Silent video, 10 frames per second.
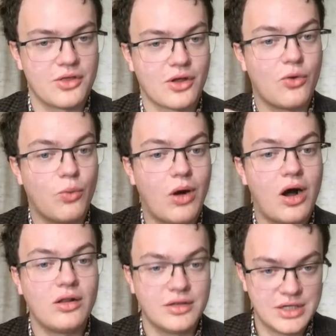The
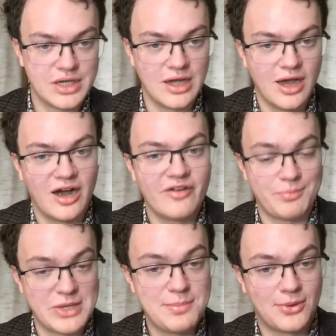quality
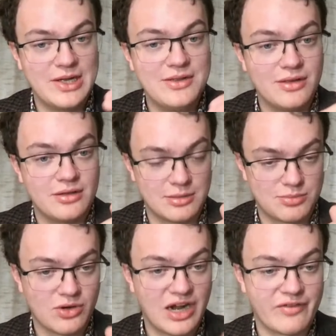of people in the
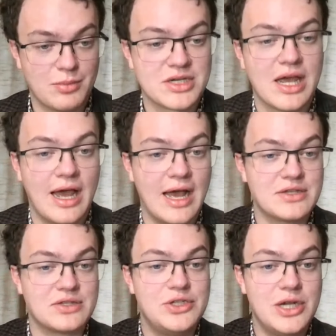Liberal government
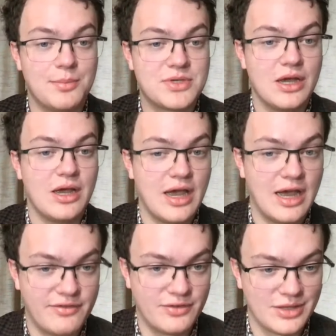has dipped
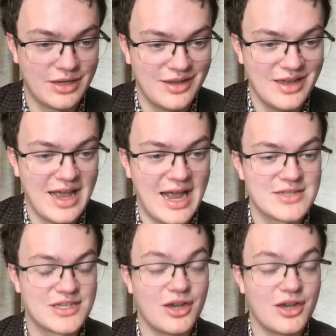heavily. And